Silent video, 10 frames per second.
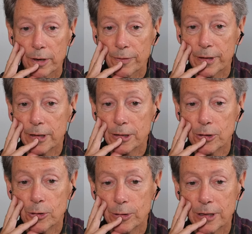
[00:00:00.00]
have an
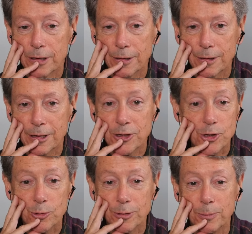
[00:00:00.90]
ongoing
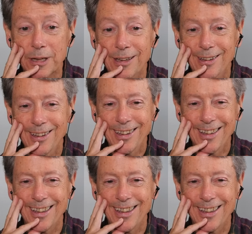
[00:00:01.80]
issue with me?